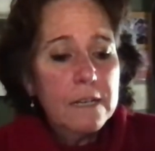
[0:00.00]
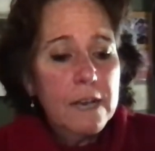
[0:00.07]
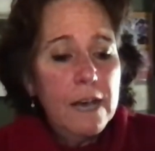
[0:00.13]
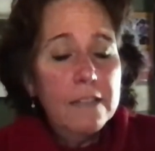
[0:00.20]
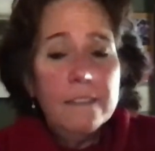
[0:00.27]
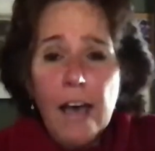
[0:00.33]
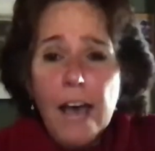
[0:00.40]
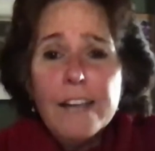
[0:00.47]

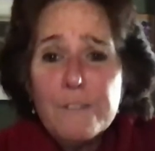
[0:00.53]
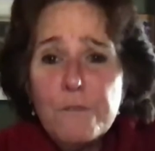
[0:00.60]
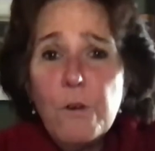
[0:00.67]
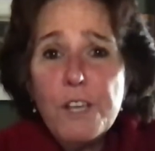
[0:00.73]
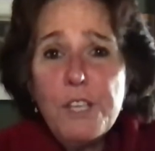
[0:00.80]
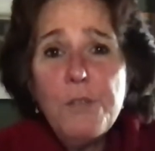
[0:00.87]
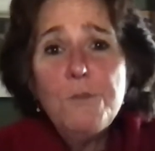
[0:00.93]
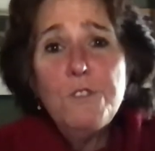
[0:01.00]
a lot of
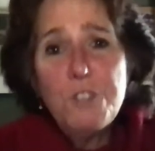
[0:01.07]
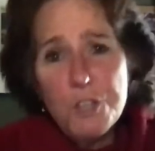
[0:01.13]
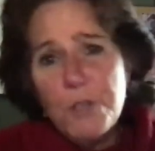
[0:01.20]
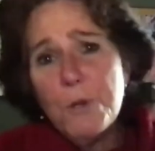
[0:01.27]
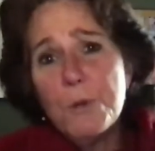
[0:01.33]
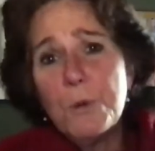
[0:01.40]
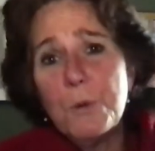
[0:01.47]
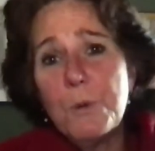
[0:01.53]
what you
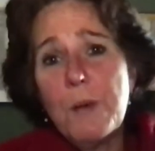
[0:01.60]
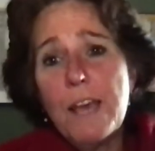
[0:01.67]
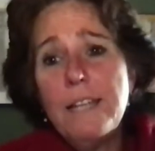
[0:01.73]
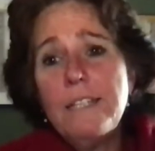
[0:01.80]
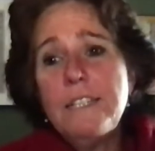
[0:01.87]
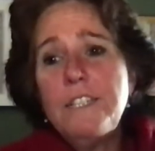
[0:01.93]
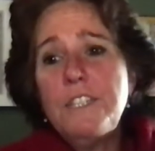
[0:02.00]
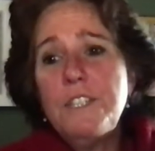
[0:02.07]
do.
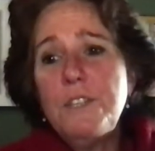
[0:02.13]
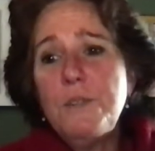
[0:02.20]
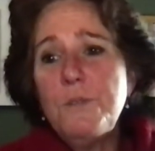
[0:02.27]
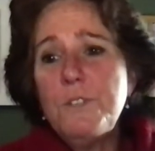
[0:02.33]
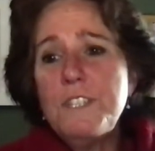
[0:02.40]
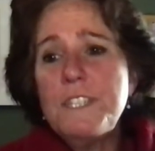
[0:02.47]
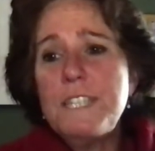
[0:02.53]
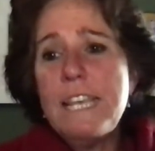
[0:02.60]
And do you
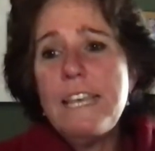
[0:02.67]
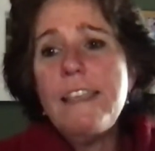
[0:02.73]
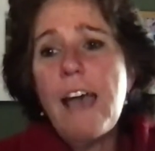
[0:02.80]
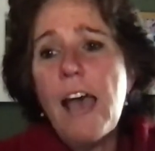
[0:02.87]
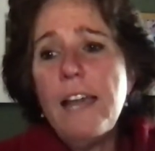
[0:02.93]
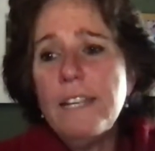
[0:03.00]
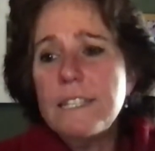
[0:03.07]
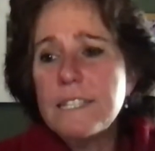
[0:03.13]
see
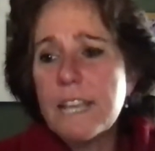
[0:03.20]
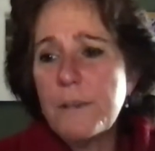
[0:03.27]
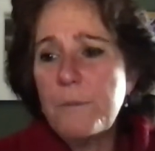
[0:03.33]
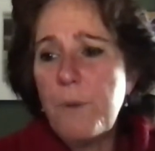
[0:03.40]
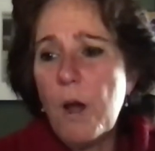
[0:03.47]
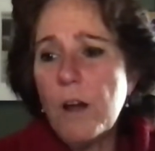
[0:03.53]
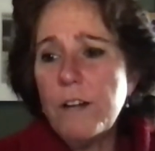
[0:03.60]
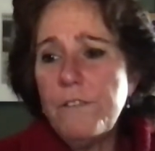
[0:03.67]
that as like
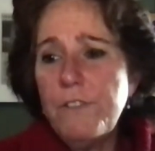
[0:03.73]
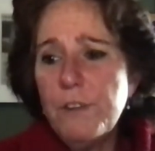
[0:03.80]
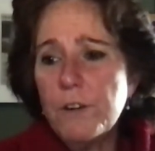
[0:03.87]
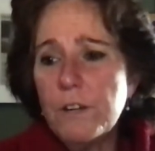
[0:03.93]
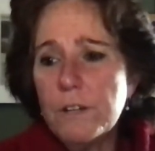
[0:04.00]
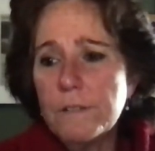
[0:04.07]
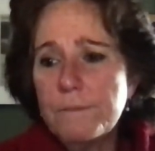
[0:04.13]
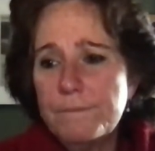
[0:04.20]
part of
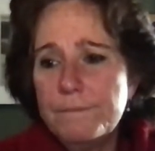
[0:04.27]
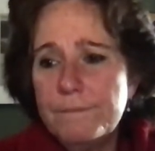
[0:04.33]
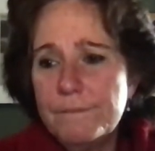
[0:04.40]
your